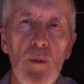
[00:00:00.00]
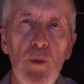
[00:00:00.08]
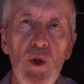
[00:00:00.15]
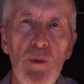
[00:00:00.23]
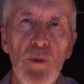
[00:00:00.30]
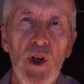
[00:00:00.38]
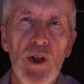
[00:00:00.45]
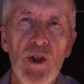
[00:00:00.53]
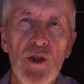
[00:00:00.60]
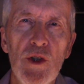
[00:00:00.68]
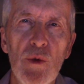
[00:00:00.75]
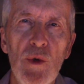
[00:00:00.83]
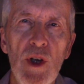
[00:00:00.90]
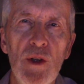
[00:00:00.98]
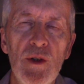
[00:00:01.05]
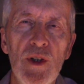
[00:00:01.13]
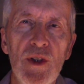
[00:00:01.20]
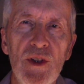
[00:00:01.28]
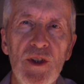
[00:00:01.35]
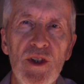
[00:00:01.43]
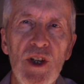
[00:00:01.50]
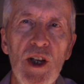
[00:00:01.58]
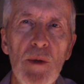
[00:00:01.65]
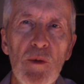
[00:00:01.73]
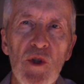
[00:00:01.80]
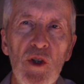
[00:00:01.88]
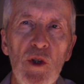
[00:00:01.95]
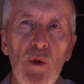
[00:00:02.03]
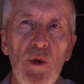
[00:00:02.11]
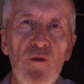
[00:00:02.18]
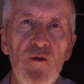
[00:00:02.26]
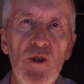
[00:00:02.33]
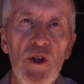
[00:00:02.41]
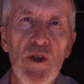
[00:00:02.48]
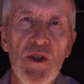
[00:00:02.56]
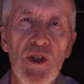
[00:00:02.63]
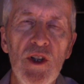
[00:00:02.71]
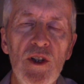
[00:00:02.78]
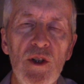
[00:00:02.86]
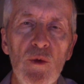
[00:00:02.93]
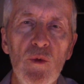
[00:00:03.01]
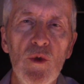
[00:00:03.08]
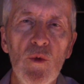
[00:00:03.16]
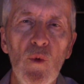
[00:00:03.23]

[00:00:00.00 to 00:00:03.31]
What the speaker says: Put markers around it and tape so no one falls in and